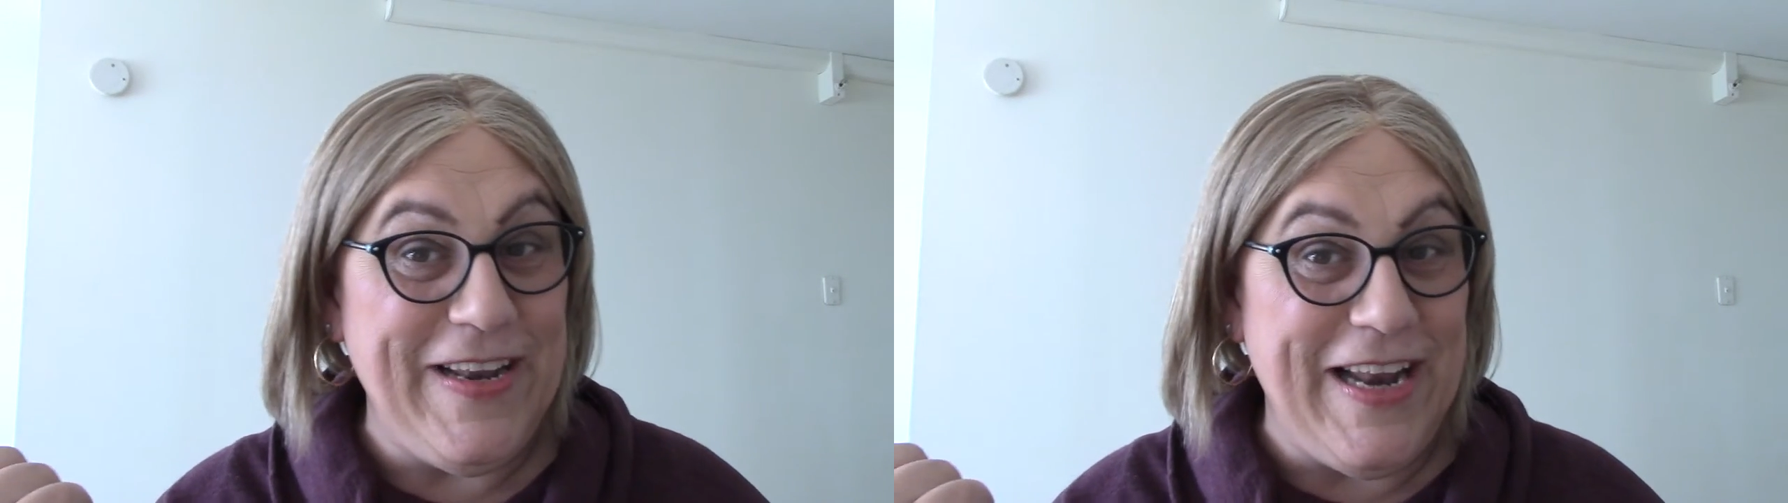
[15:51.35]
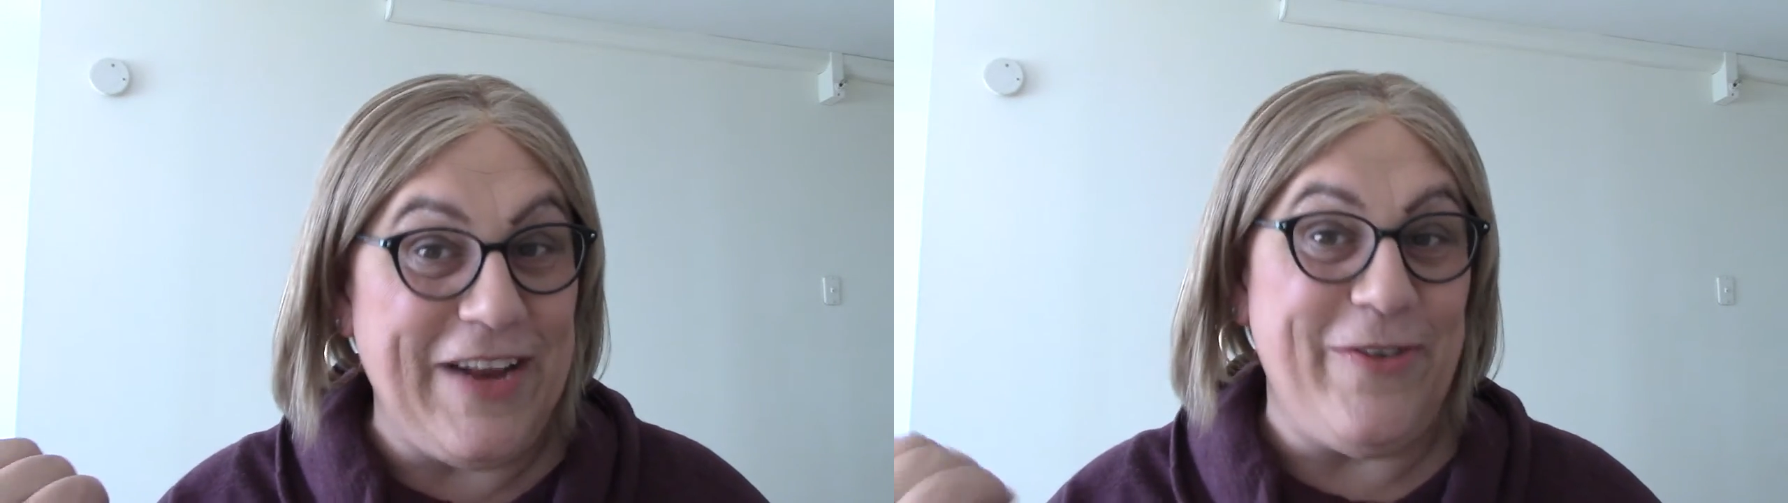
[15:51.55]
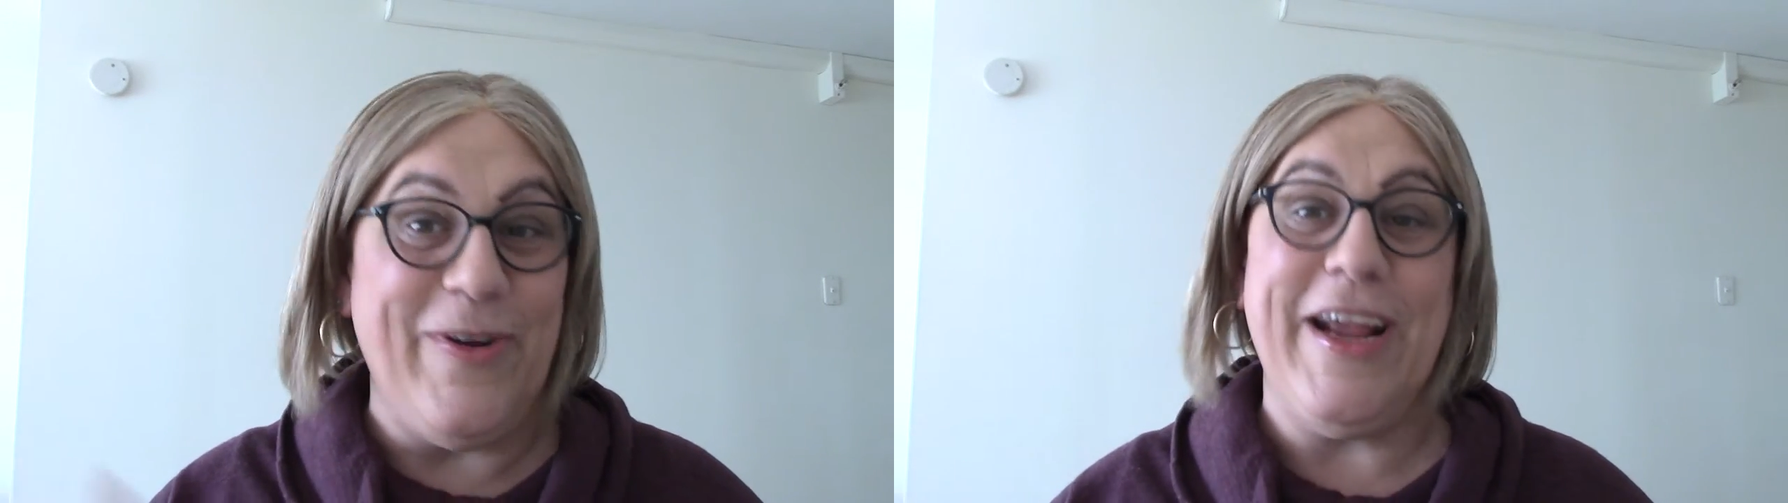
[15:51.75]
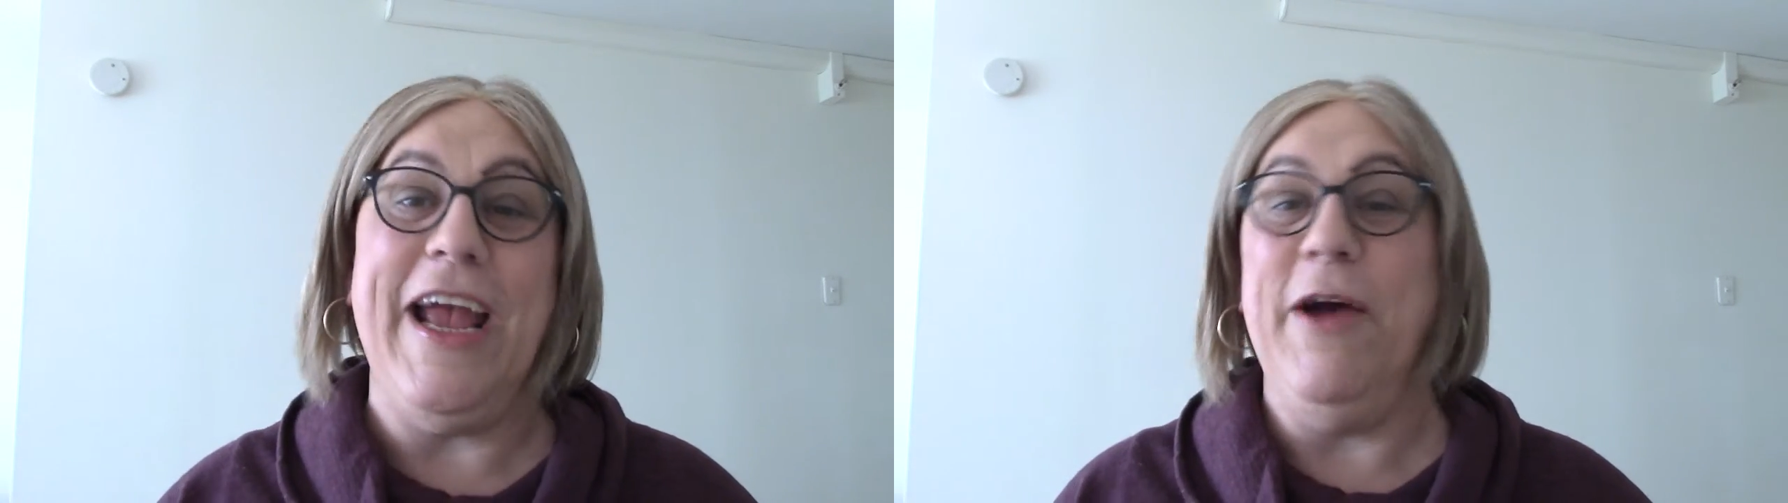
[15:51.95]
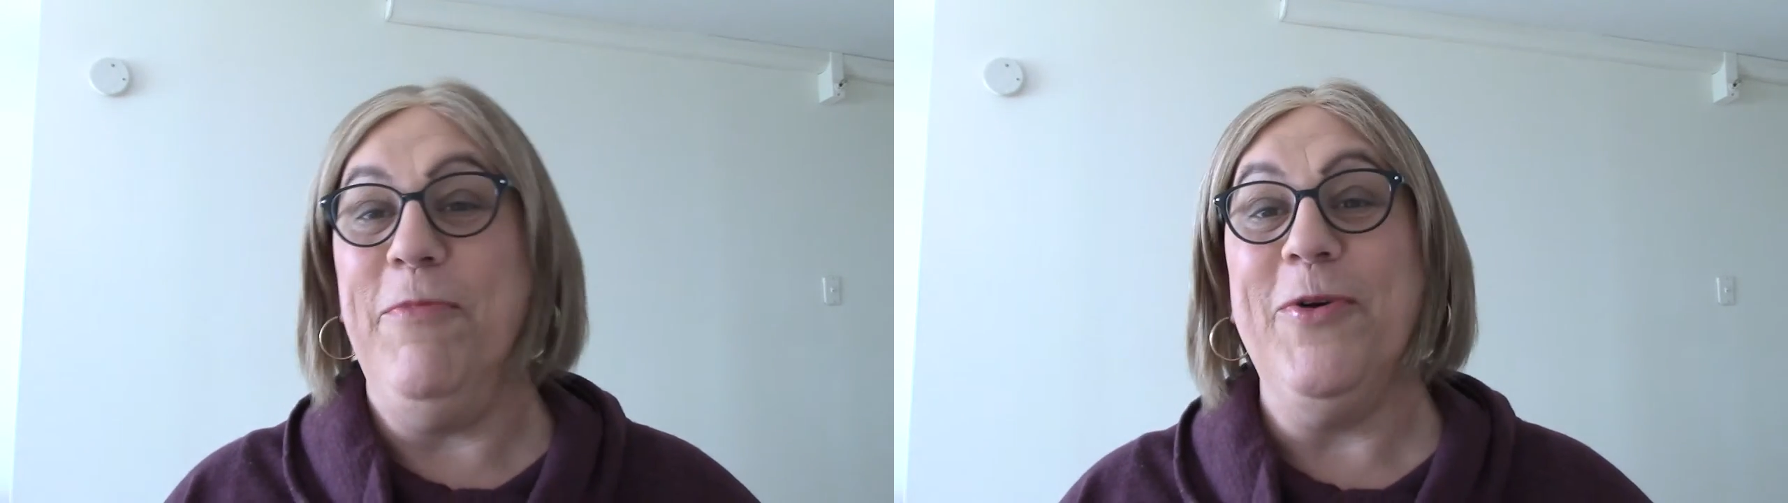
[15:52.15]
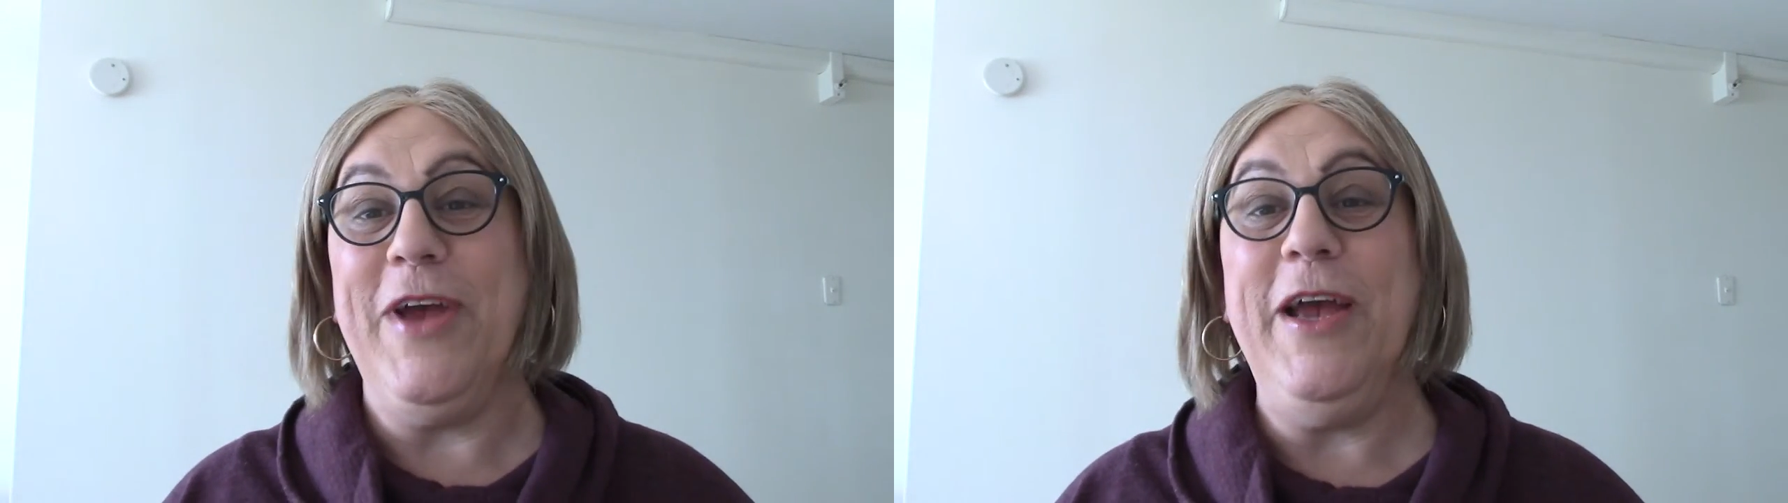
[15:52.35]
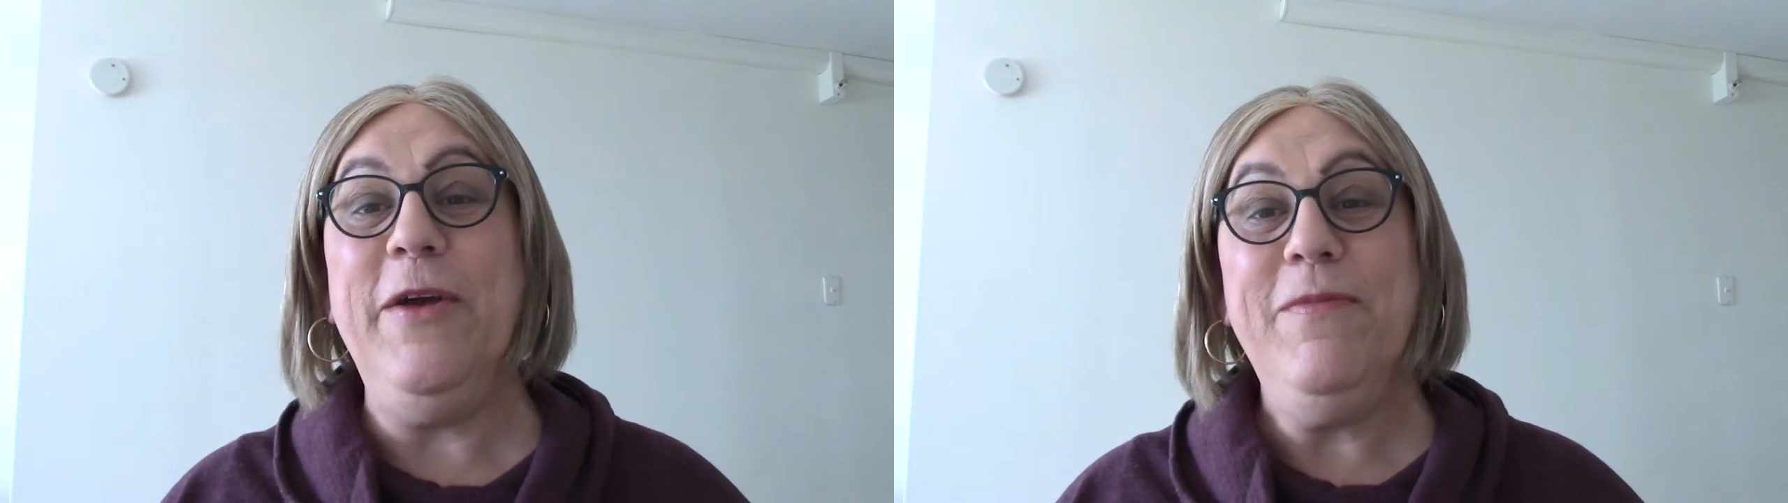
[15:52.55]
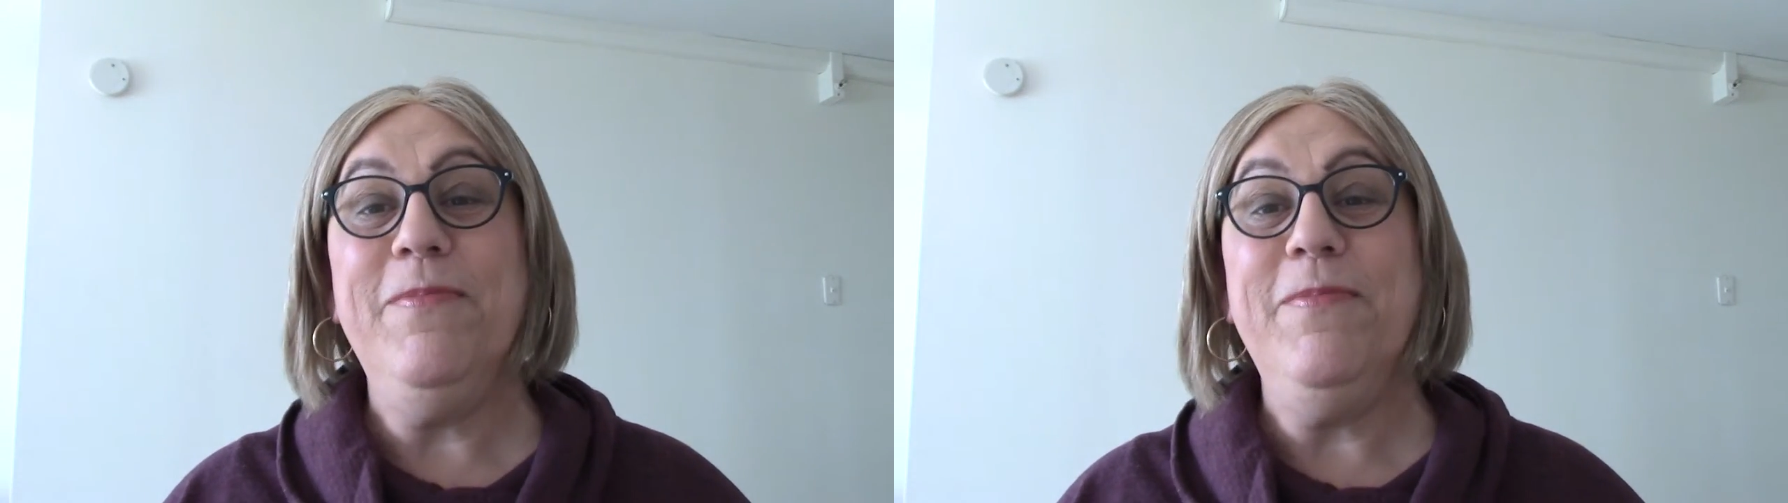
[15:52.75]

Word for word: in the next recap, okay?